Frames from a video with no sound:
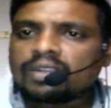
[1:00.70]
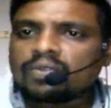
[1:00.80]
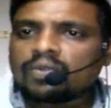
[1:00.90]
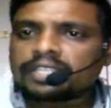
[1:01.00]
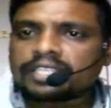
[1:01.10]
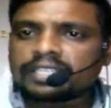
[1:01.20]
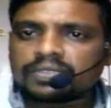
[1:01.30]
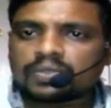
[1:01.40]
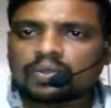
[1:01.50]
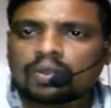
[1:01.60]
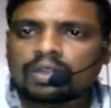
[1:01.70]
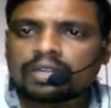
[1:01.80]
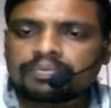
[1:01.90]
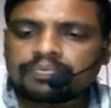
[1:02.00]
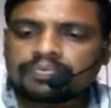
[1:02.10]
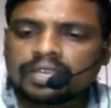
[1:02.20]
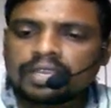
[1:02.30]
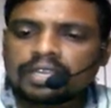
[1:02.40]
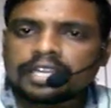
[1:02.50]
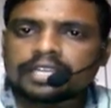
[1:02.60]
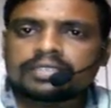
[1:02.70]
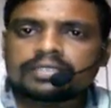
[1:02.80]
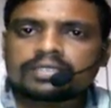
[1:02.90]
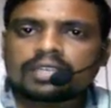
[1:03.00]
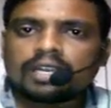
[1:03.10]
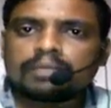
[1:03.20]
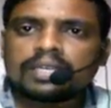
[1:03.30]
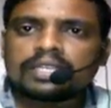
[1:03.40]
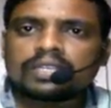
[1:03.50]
what it is called? It is commonly